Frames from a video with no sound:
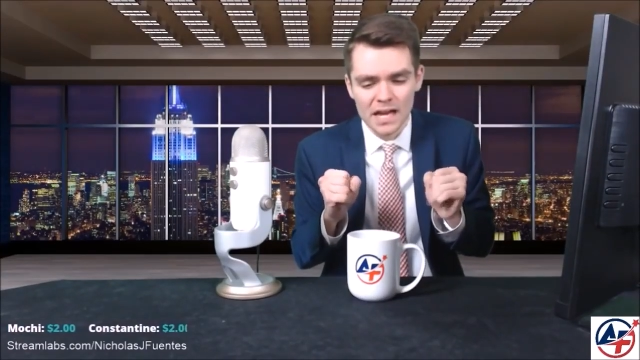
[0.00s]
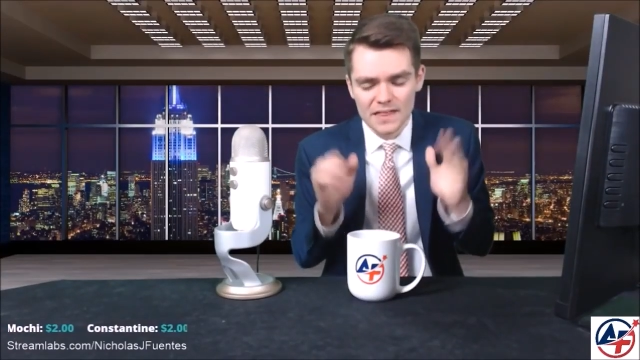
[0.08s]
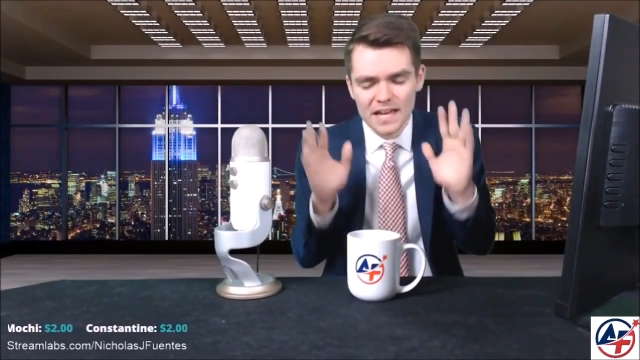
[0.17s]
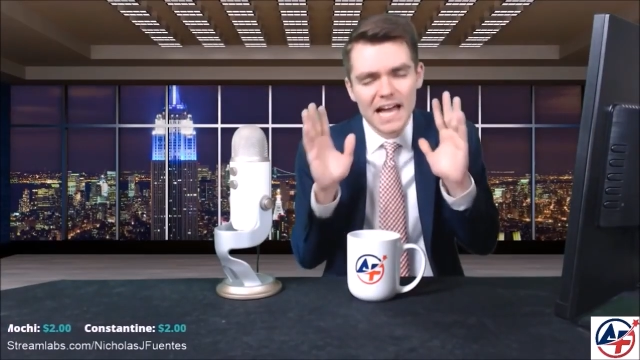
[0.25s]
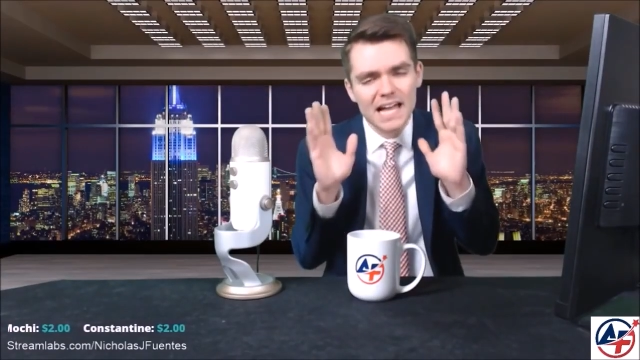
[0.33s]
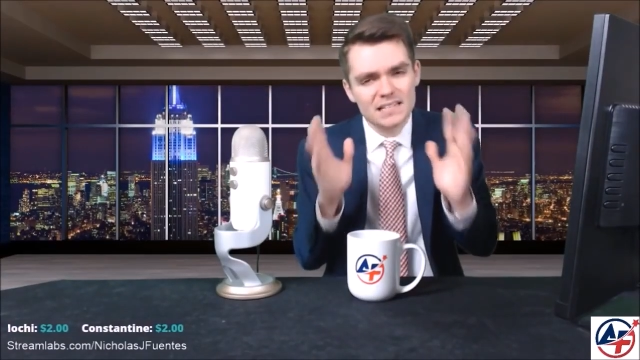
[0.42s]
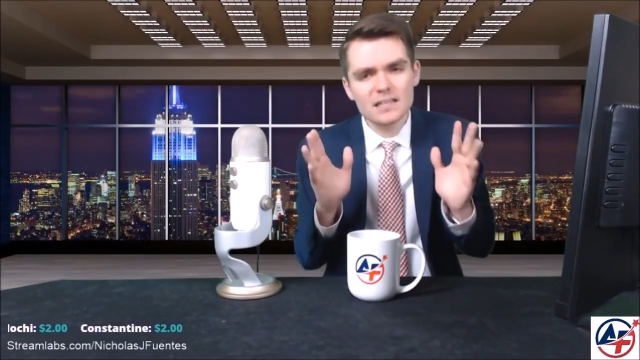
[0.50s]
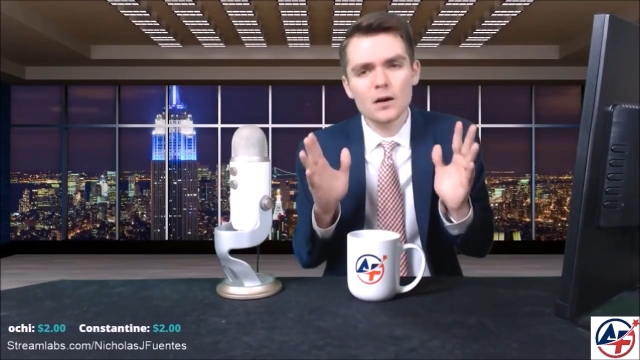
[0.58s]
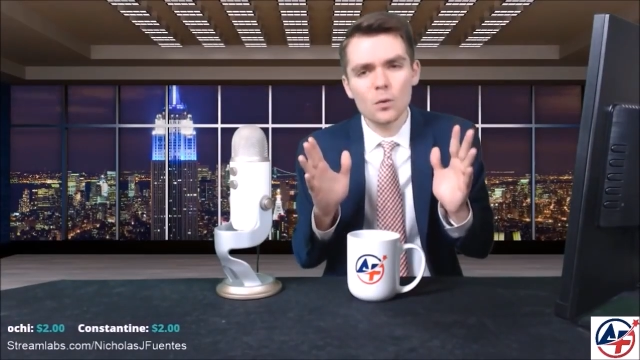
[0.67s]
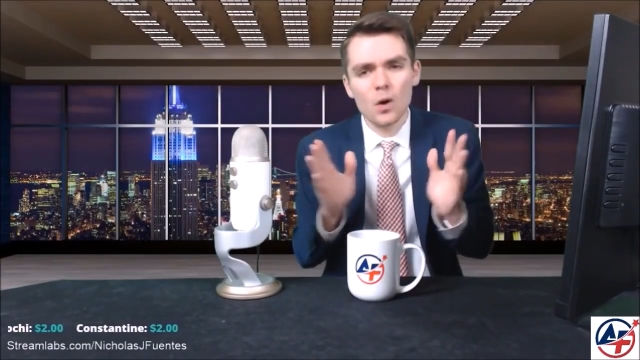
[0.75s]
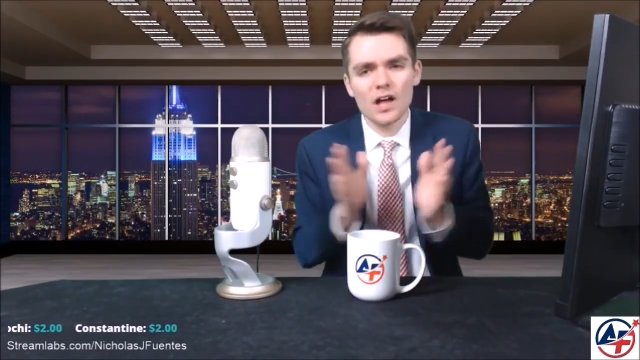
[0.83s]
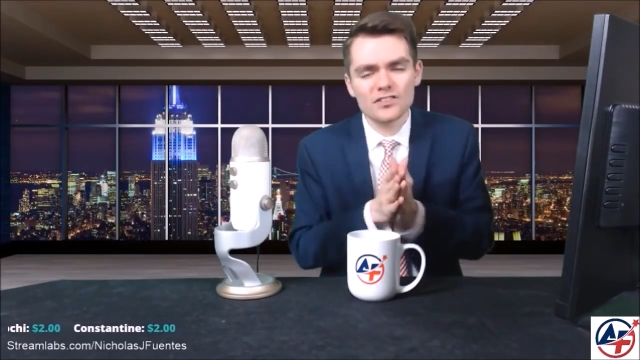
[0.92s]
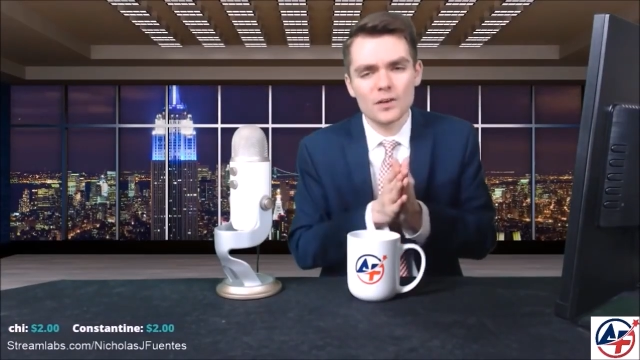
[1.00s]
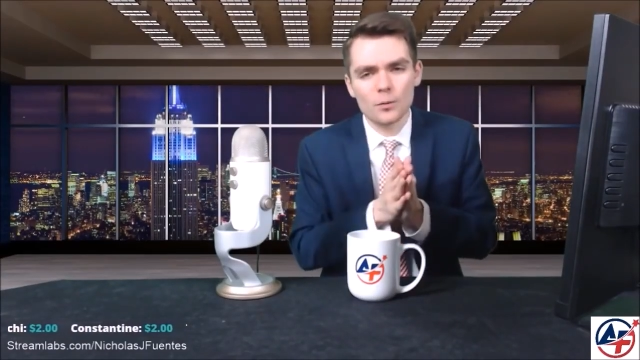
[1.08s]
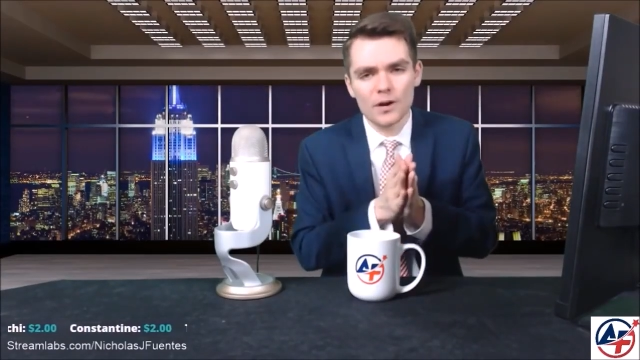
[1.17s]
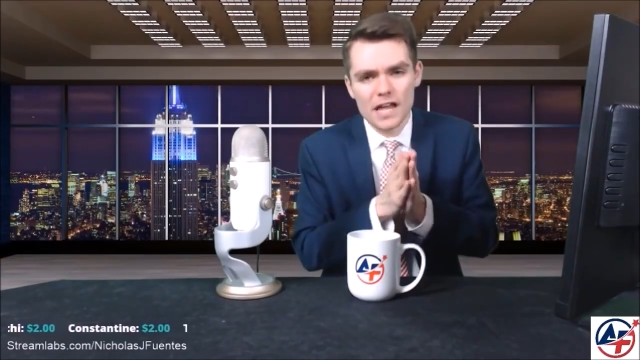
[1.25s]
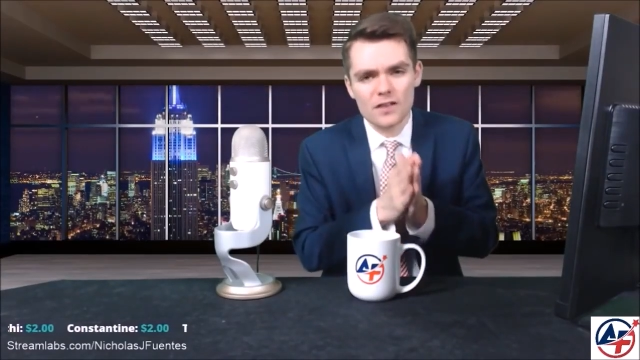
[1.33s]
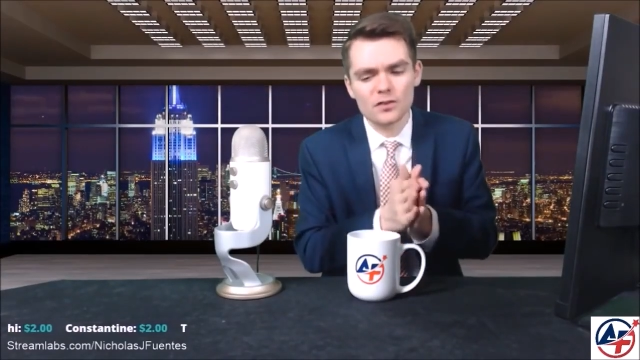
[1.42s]
The idea was that
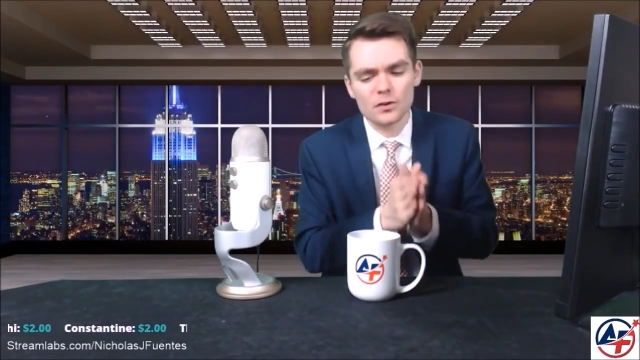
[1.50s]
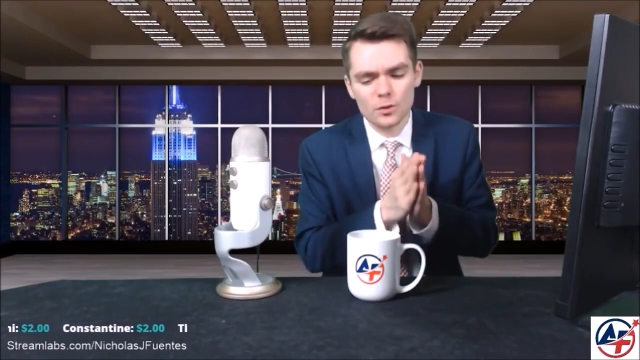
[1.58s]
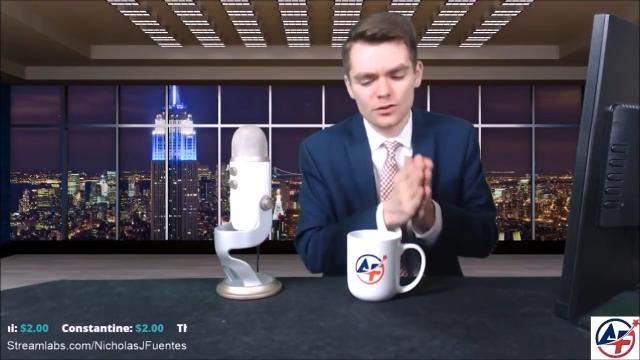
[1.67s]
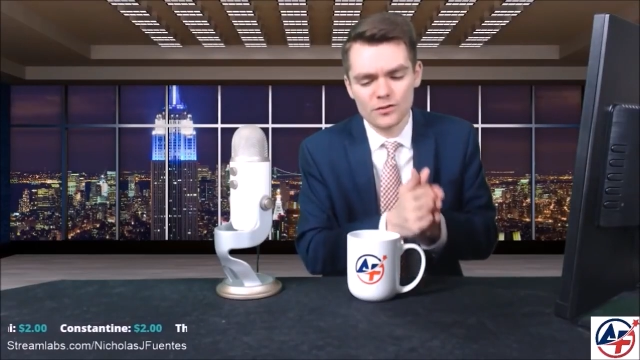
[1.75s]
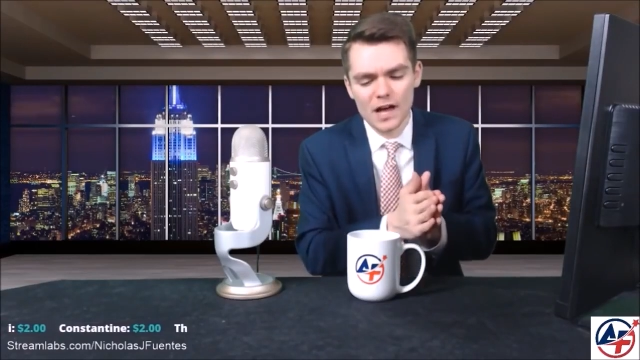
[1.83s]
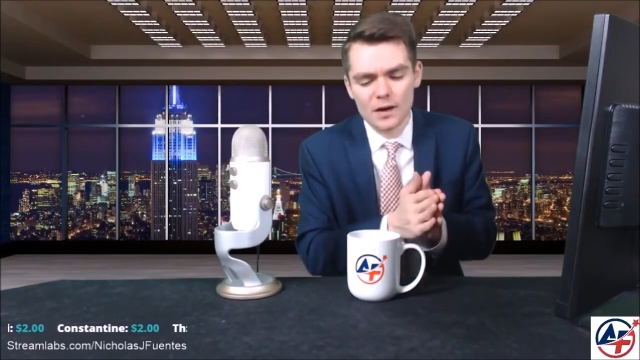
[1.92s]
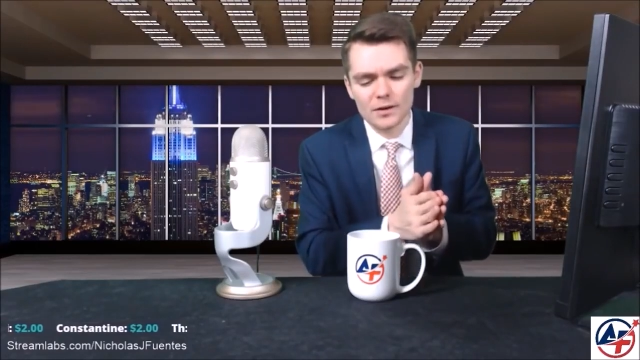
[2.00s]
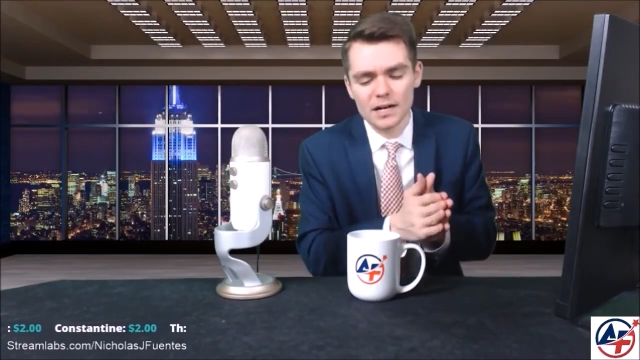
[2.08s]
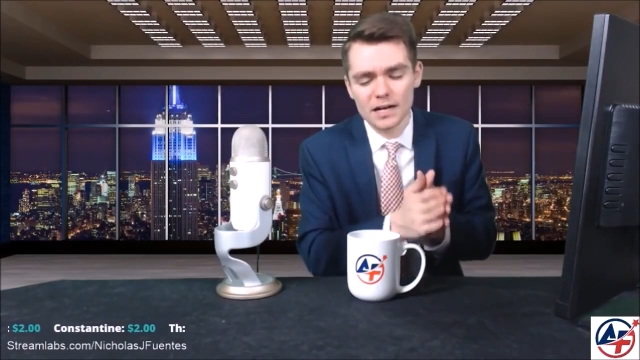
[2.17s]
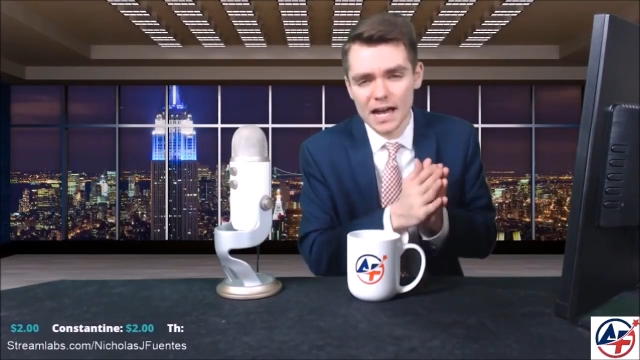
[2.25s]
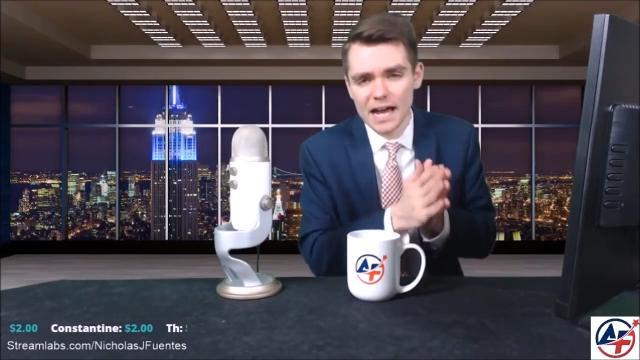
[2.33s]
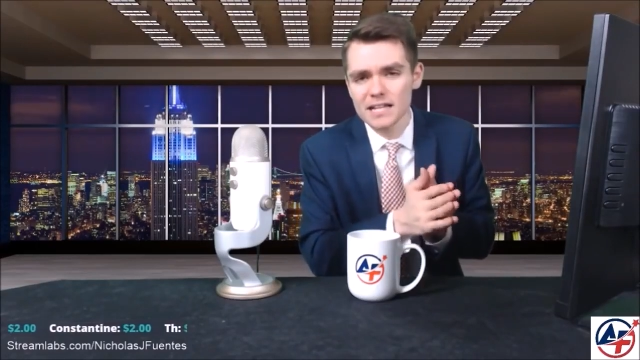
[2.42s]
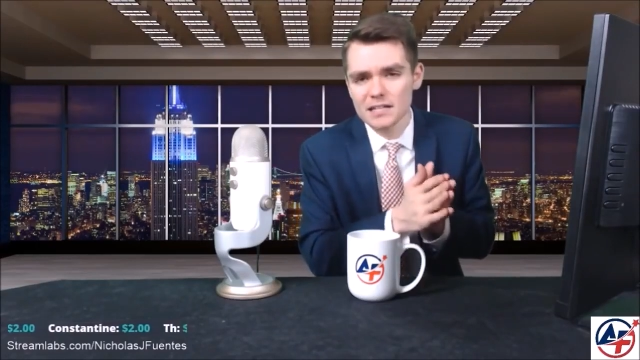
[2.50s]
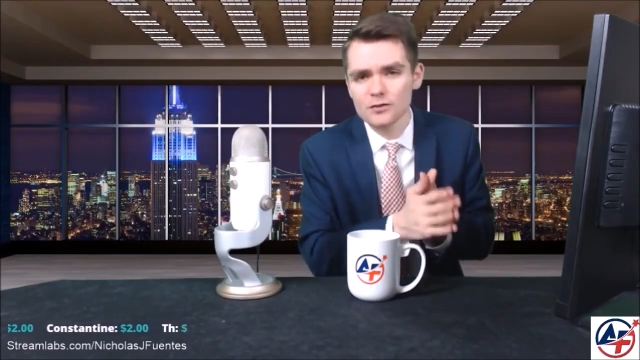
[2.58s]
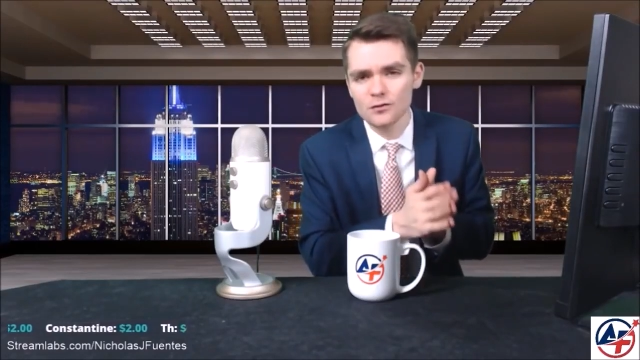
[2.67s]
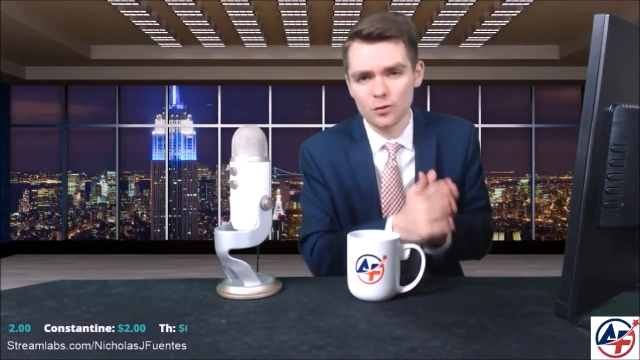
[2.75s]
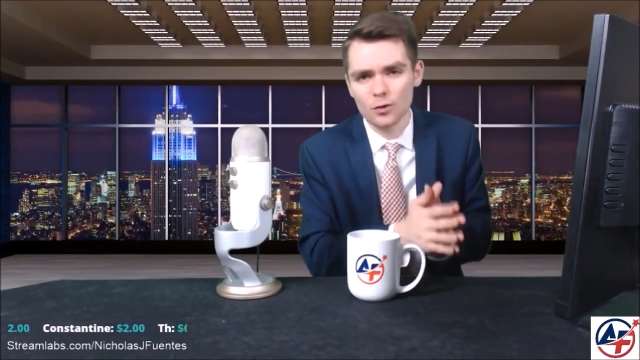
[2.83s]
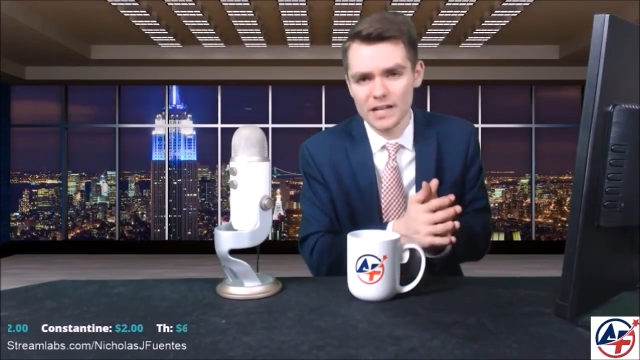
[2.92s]
when Israel was founded in
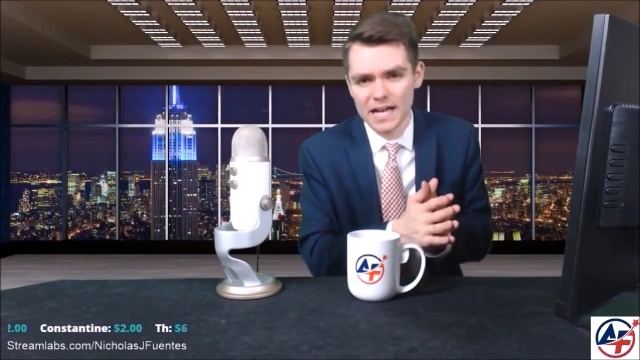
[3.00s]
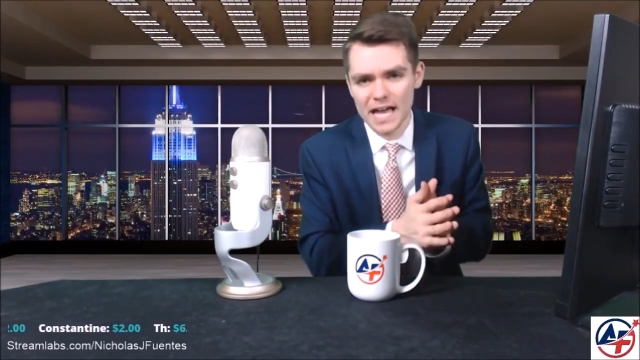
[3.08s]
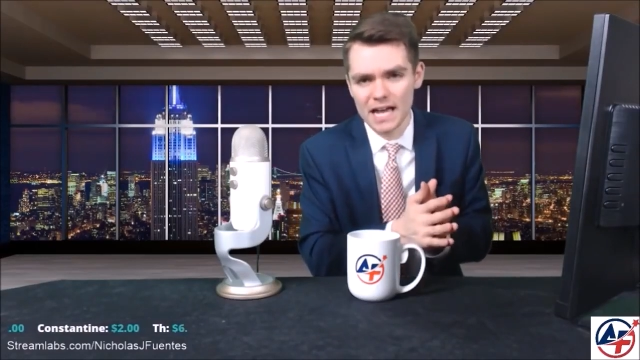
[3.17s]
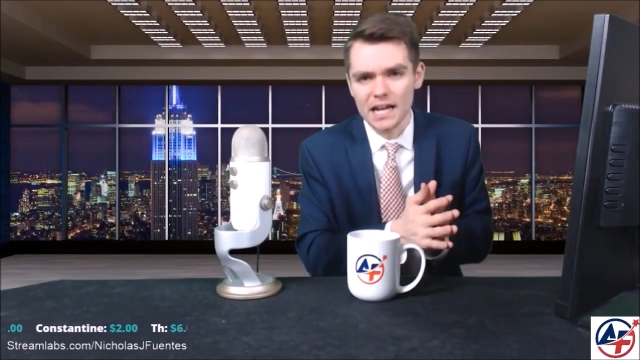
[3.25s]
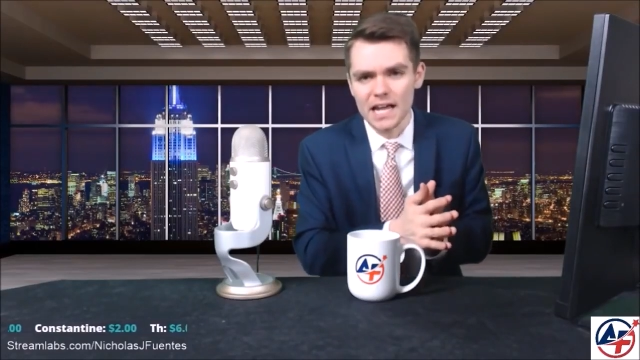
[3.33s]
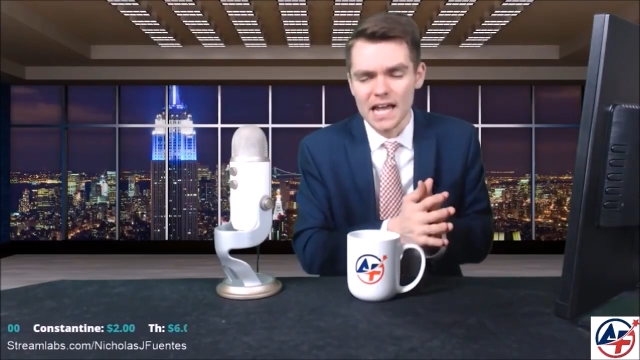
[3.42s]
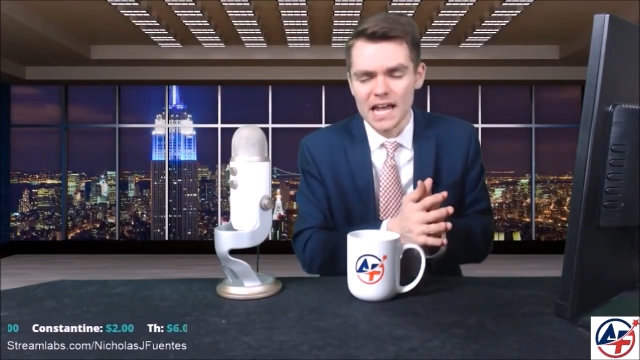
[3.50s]
1948,